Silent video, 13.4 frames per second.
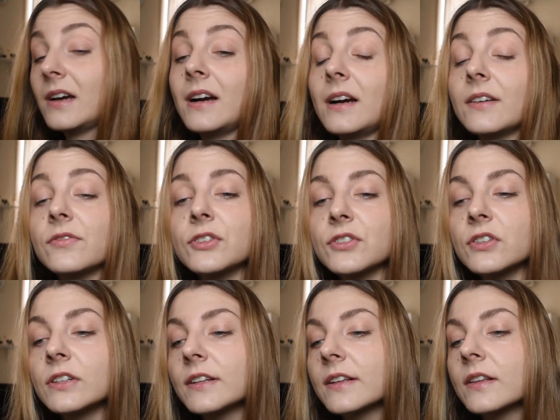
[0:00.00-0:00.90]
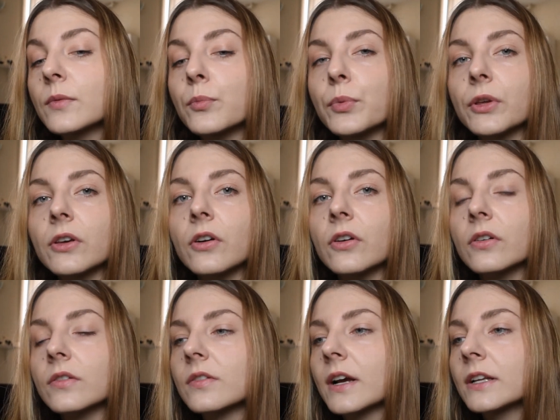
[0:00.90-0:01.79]
I've returned it,
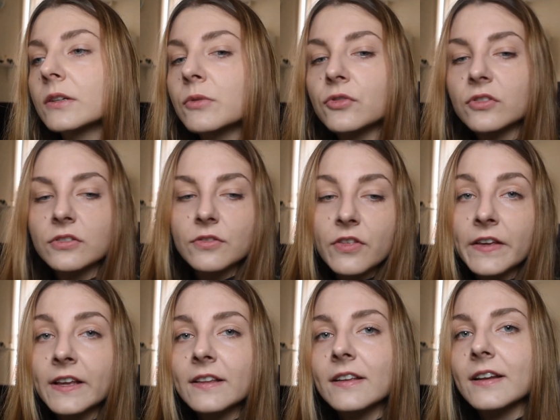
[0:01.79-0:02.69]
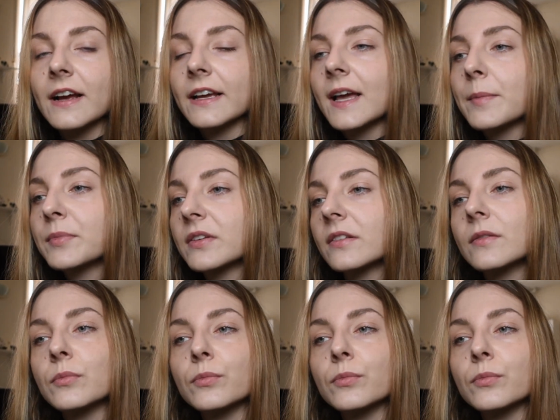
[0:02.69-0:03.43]
because I don't want you to think that I kept it